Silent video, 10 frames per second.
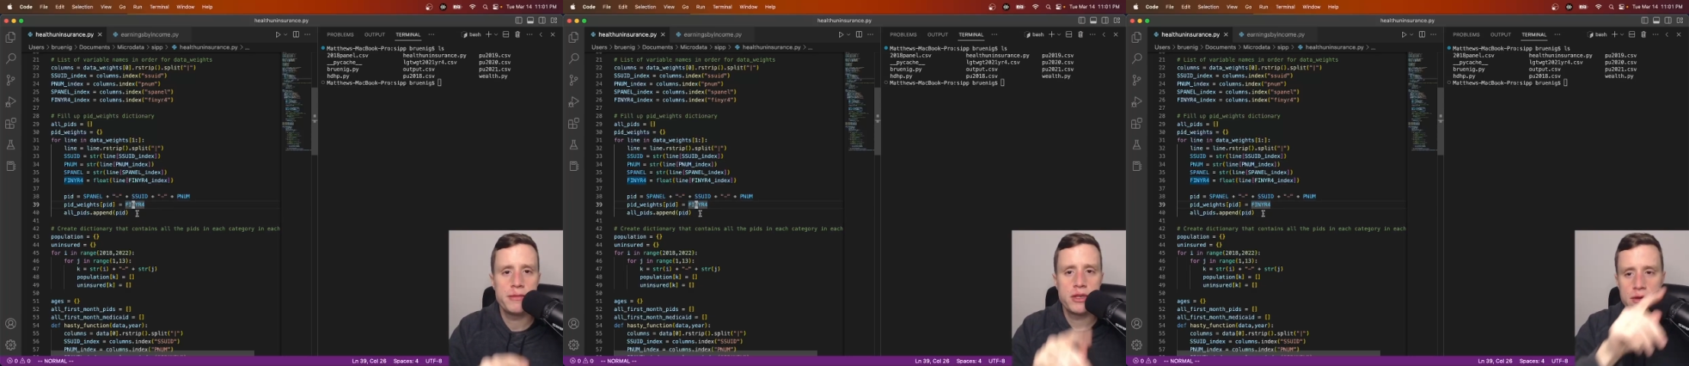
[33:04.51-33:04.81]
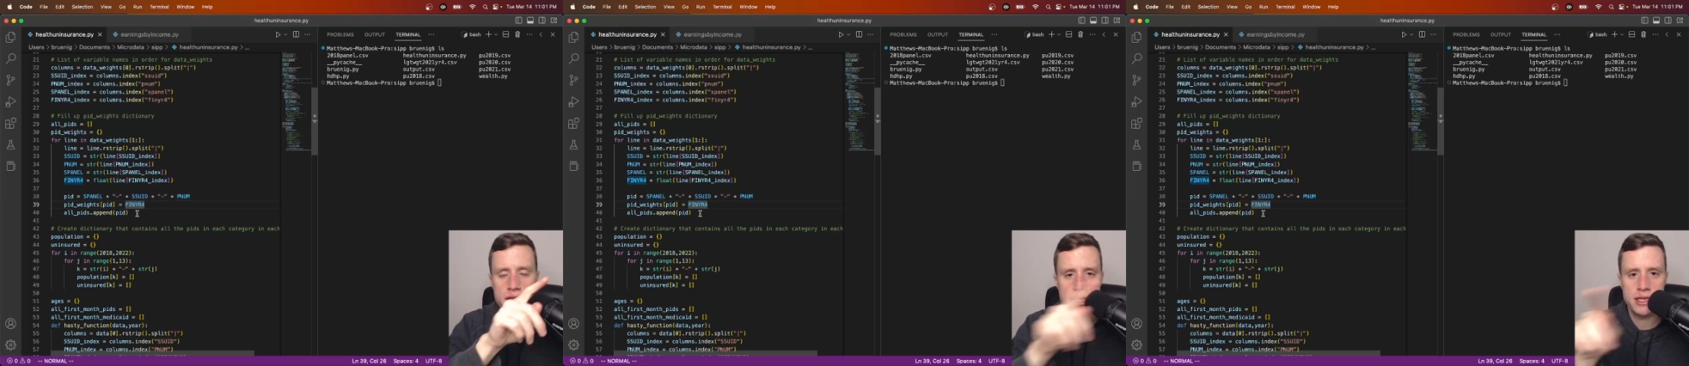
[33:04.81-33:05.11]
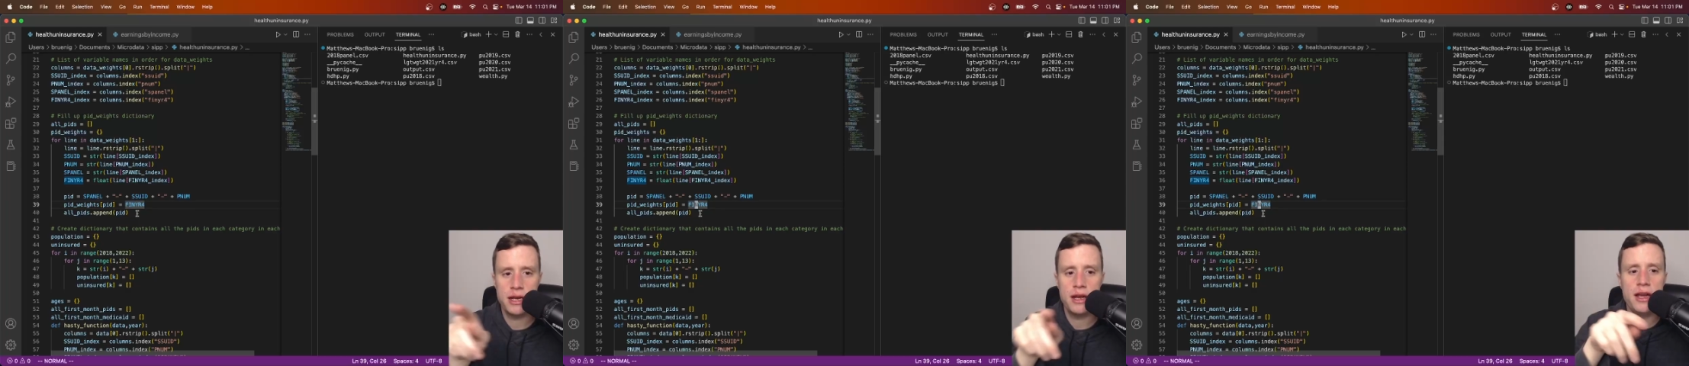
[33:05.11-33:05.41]
So
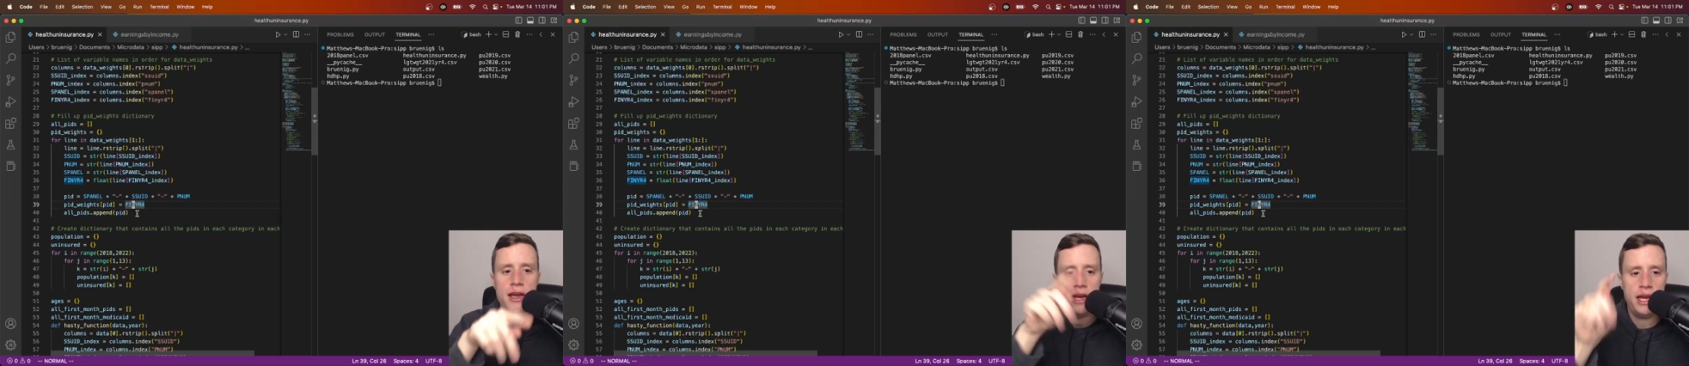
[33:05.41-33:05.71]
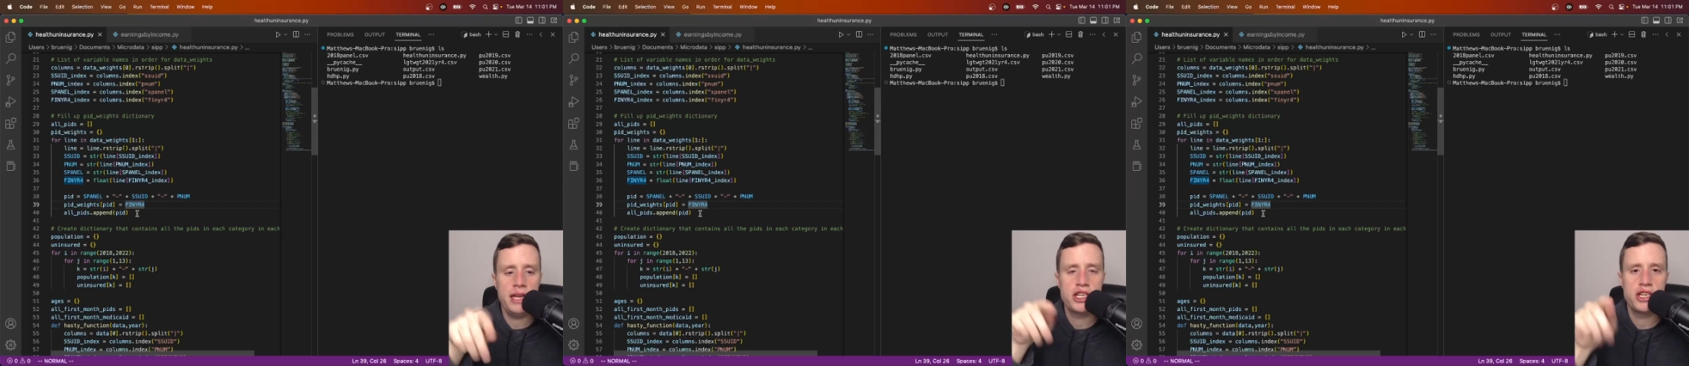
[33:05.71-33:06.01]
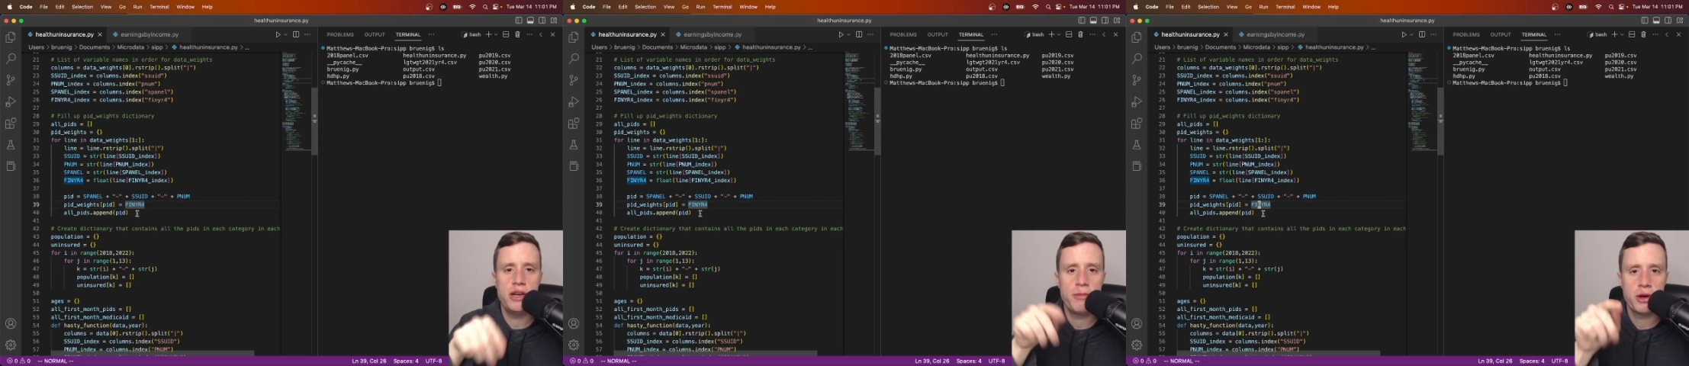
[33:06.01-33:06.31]
it's
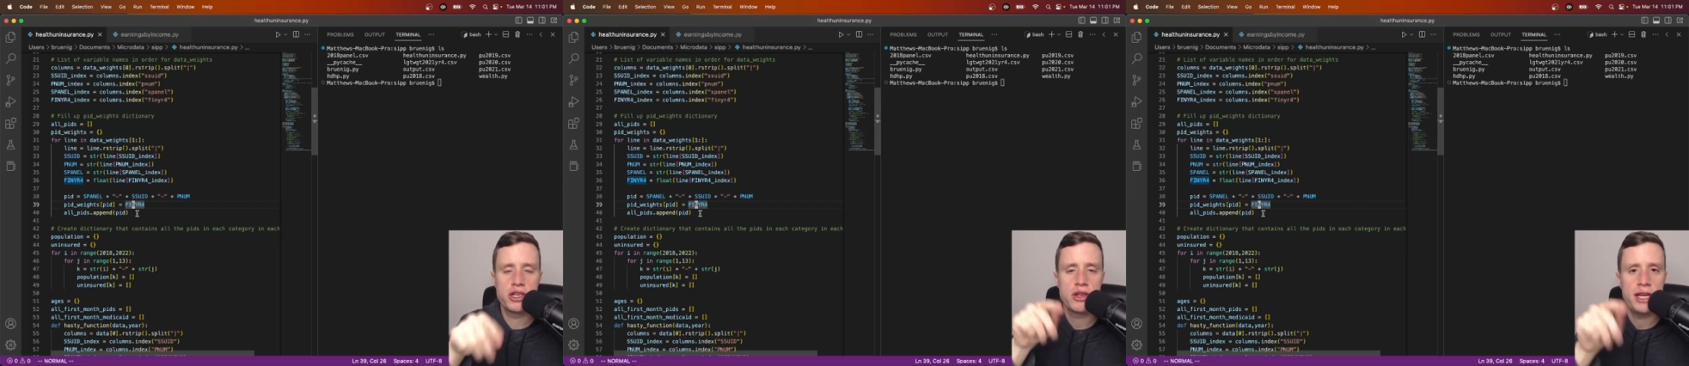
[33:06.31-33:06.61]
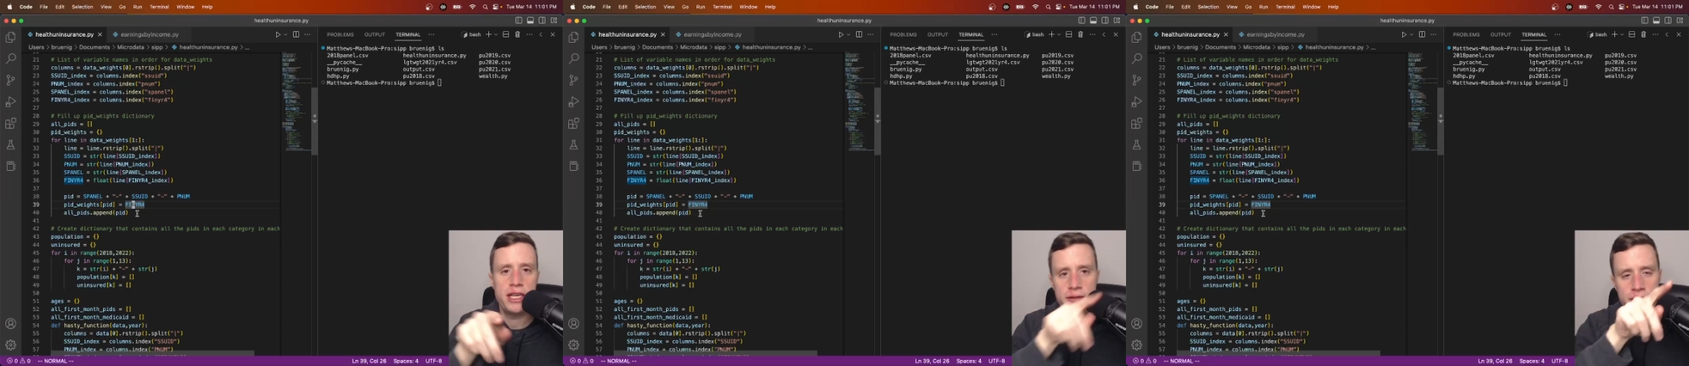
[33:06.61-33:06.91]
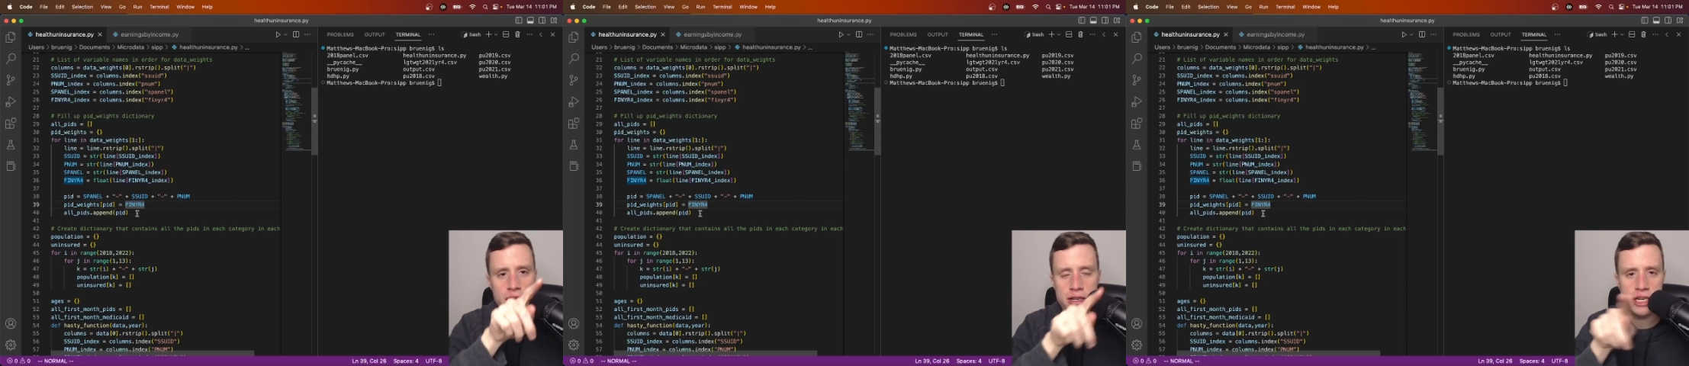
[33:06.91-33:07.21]
each personal
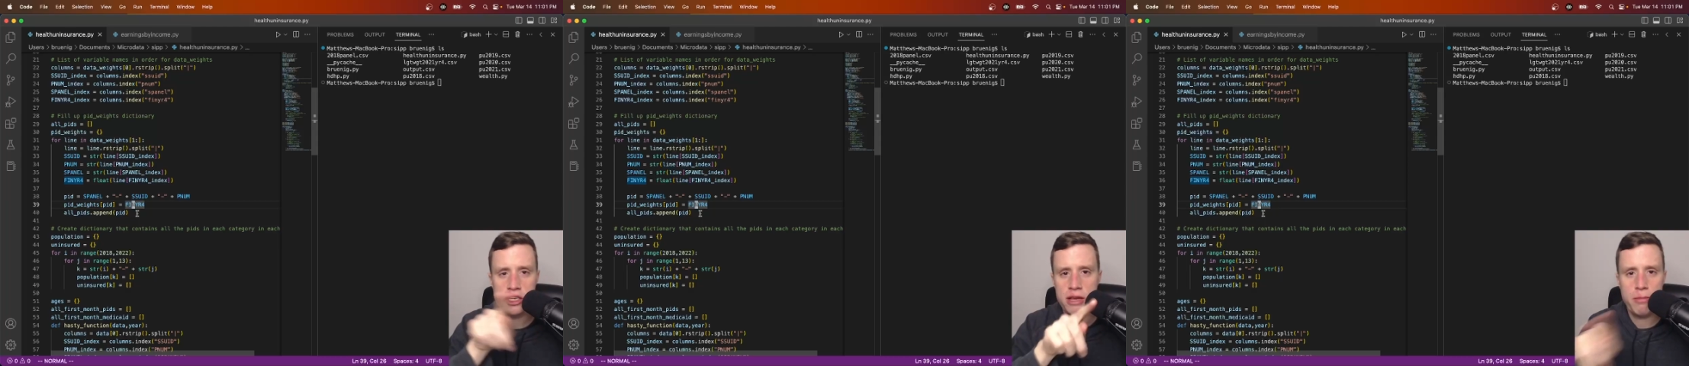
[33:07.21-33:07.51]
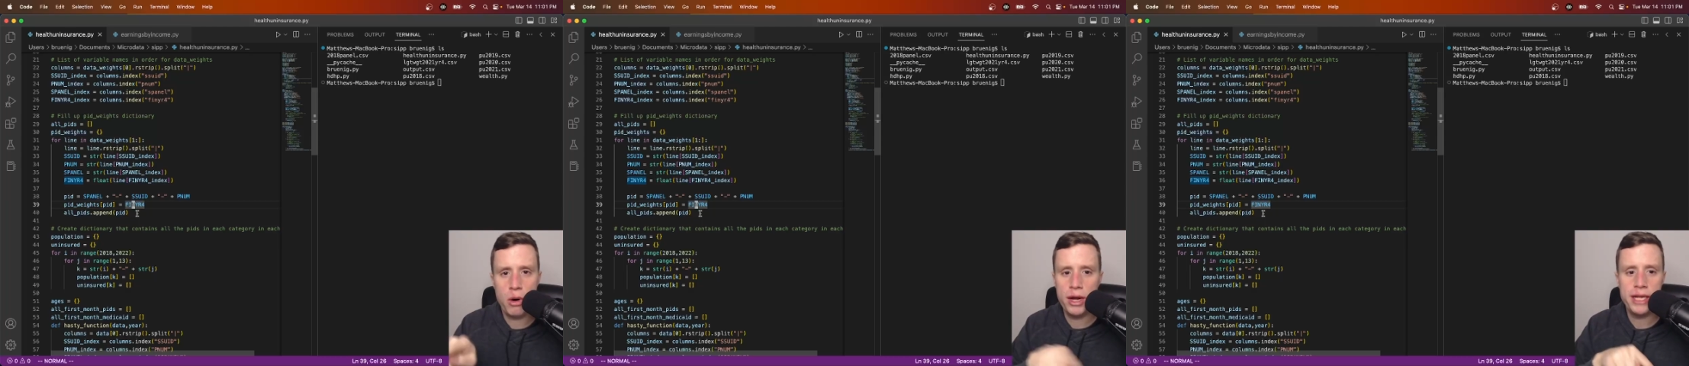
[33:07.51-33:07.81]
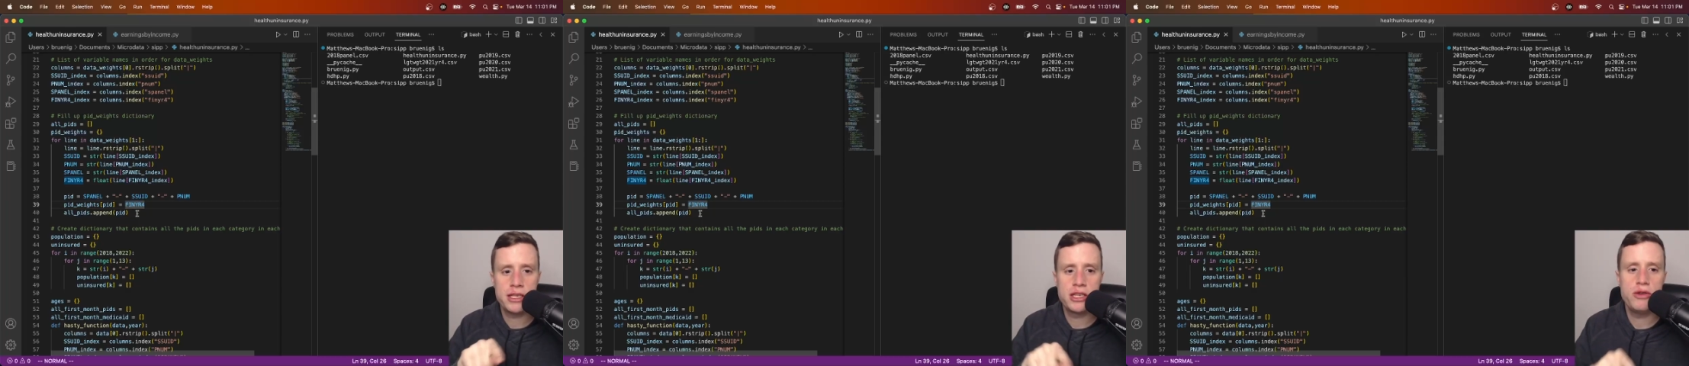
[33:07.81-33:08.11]
identifier essentially
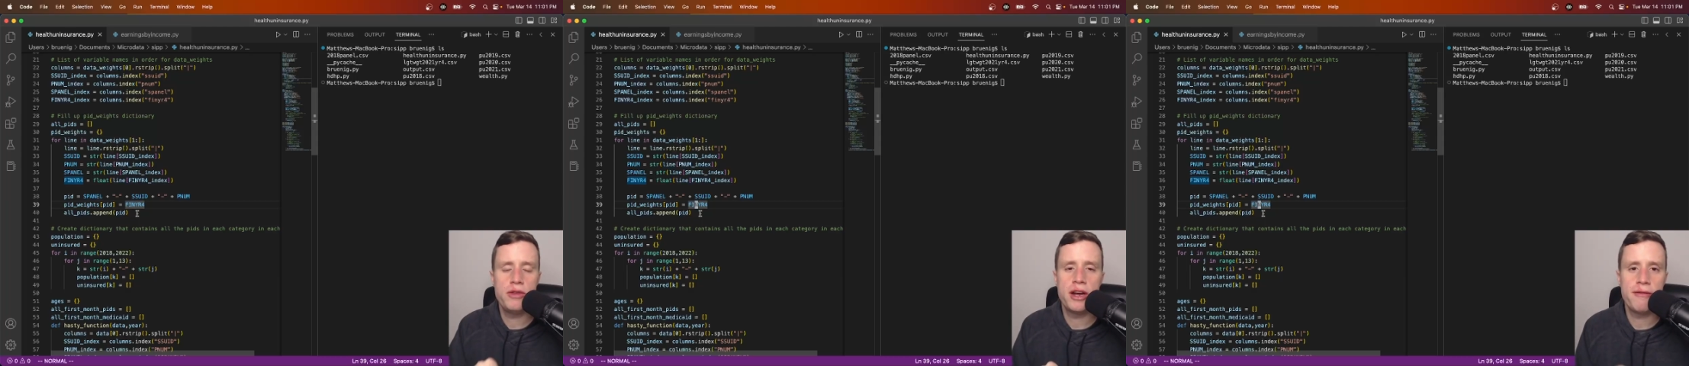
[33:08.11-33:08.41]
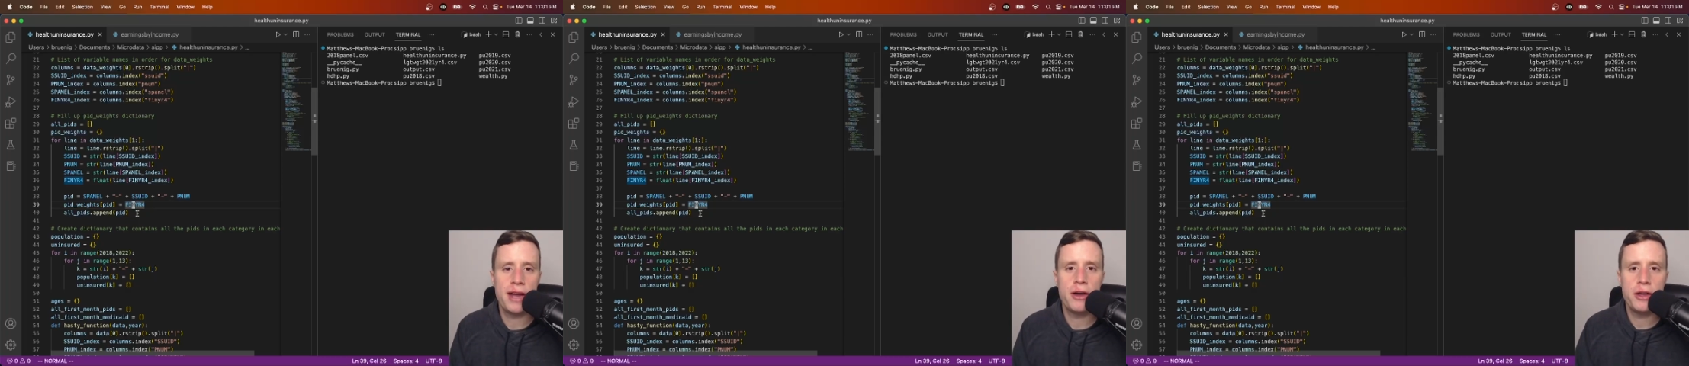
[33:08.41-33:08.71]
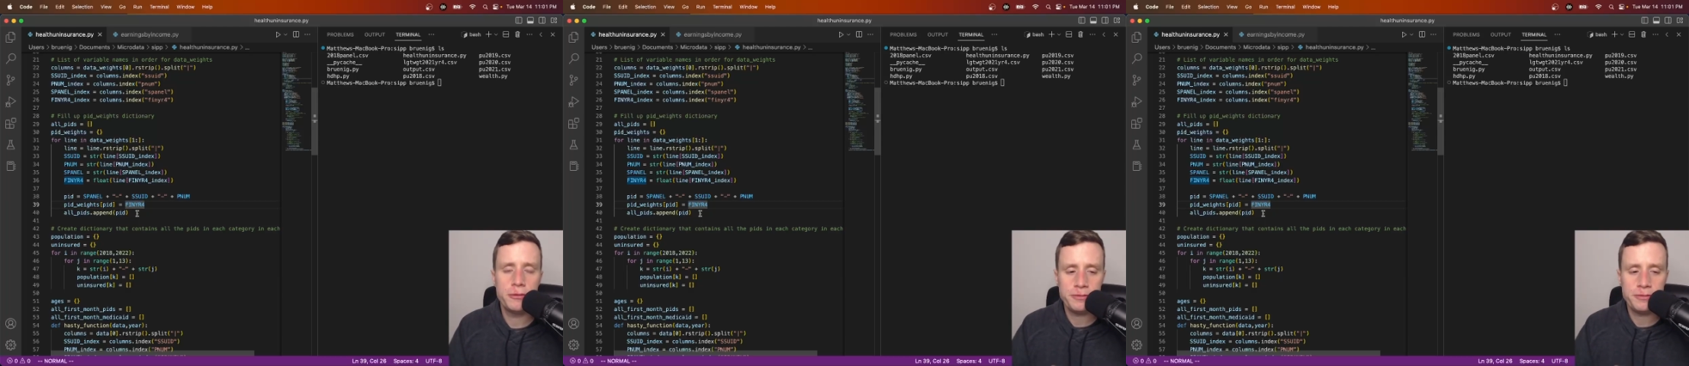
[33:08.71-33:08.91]
points to their value.